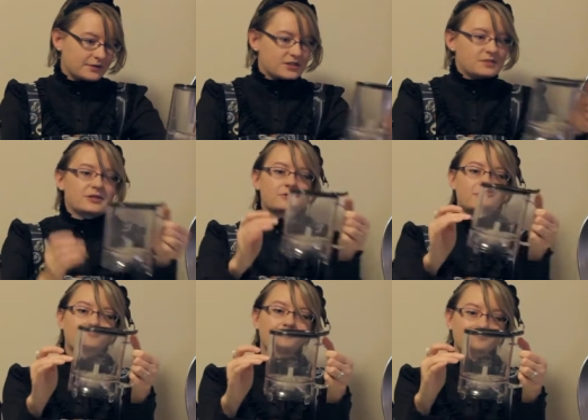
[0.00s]
Just make
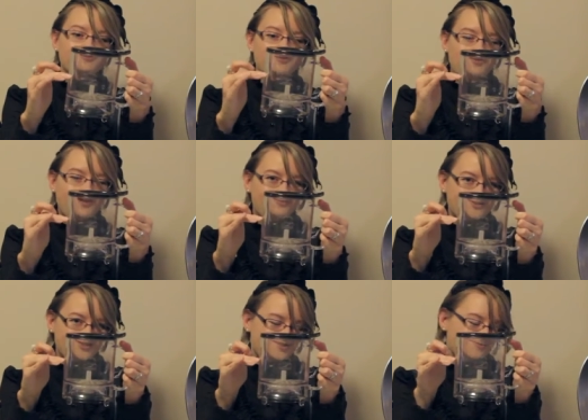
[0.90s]
sure you know how
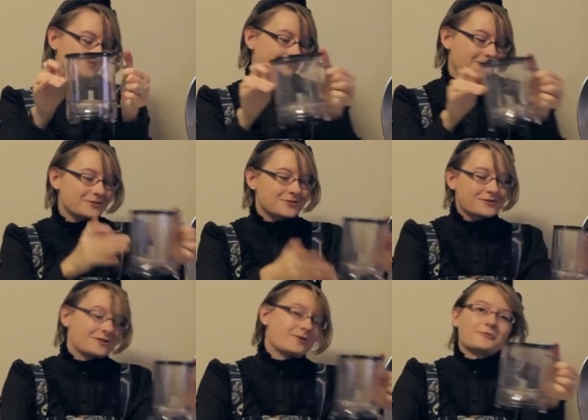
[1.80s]
much to fill, or else
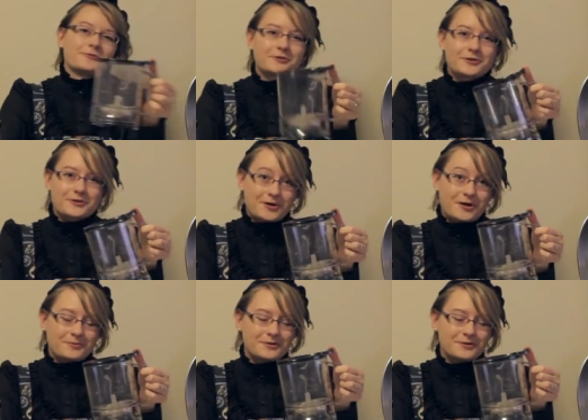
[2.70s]
you're going to overflow your cup,